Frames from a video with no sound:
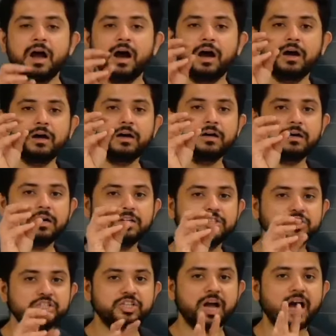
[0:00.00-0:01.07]
a
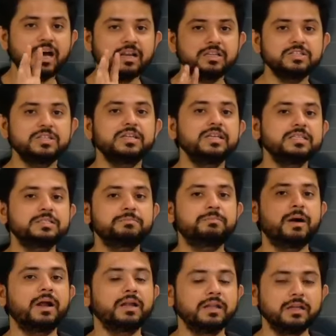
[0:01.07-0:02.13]
chargeless
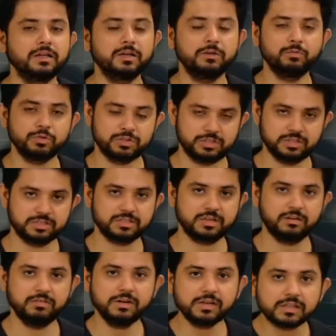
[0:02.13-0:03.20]
particle was
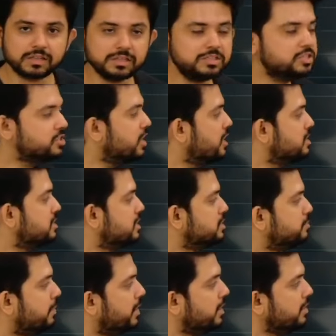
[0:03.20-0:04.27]
discovered. This chargeless
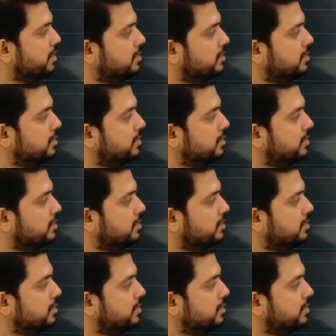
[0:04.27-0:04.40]
particle